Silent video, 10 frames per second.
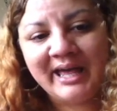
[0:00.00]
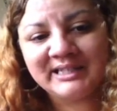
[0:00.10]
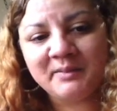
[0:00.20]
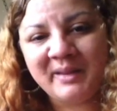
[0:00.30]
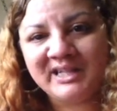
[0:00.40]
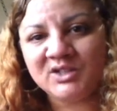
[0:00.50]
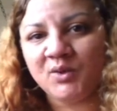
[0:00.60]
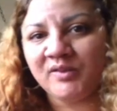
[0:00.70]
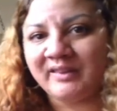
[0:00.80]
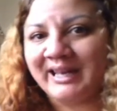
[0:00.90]
and to make
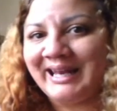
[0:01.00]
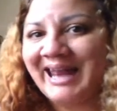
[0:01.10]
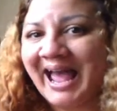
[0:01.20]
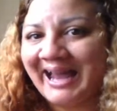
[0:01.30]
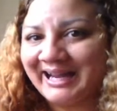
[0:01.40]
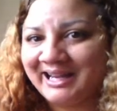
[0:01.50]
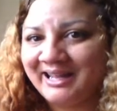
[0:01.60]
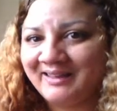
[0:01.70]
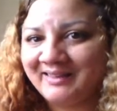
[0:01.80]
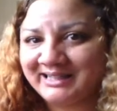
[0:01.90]
sure that the lack
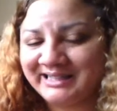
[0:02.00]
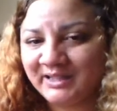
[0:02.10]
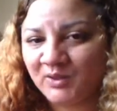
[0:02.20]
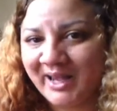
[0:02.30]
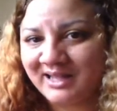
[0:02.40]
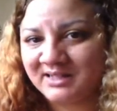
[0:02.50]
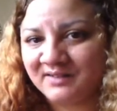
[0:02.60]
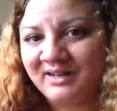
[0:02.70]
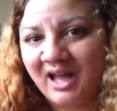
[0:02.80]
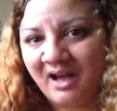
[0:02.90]
that's in your house
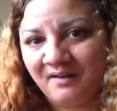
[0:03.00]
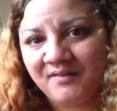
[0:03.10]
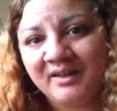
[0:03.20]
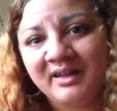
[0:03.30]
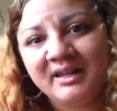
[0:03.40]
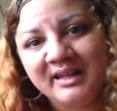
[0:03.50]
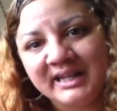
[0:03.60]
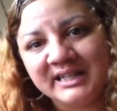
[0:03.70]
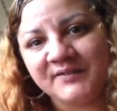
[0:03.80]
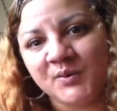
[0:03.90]
of love
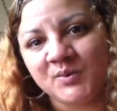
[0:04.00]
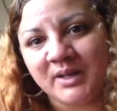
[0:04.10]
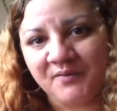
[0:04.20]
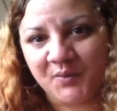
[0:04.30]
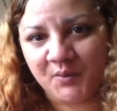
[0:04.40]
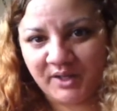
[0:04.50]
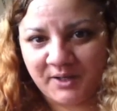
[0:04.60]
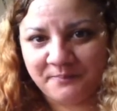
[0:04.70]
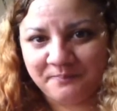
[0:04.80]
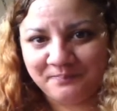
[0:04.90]
is filled up for
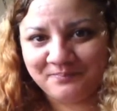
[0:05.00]
you